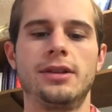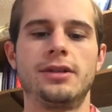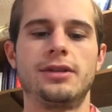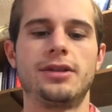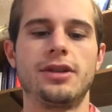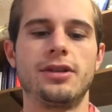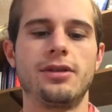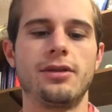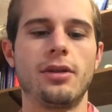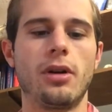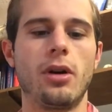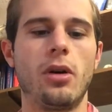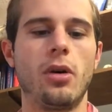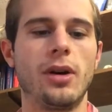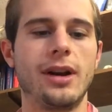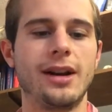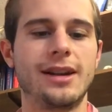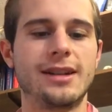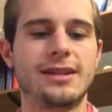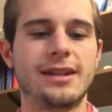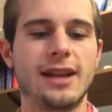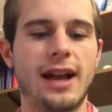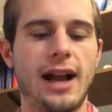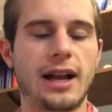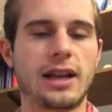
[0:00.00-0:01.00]
to know
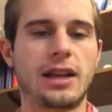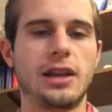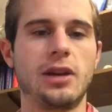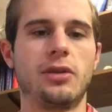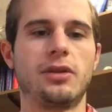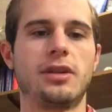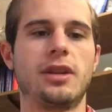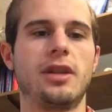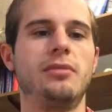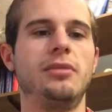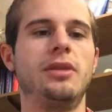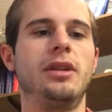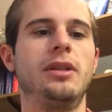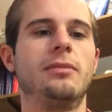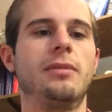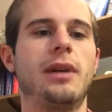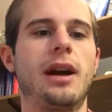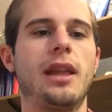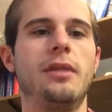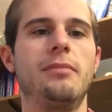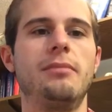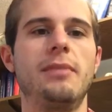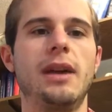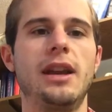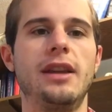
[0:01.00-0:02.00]
exactly what they mean
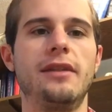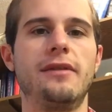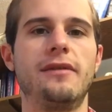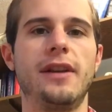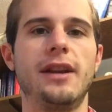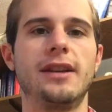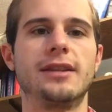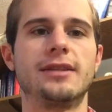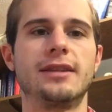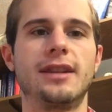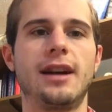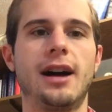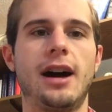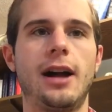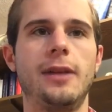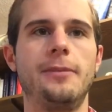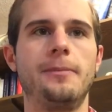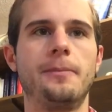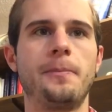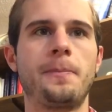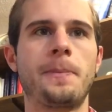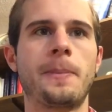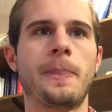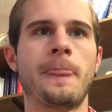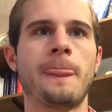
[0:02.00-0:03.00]
by the many-faced God.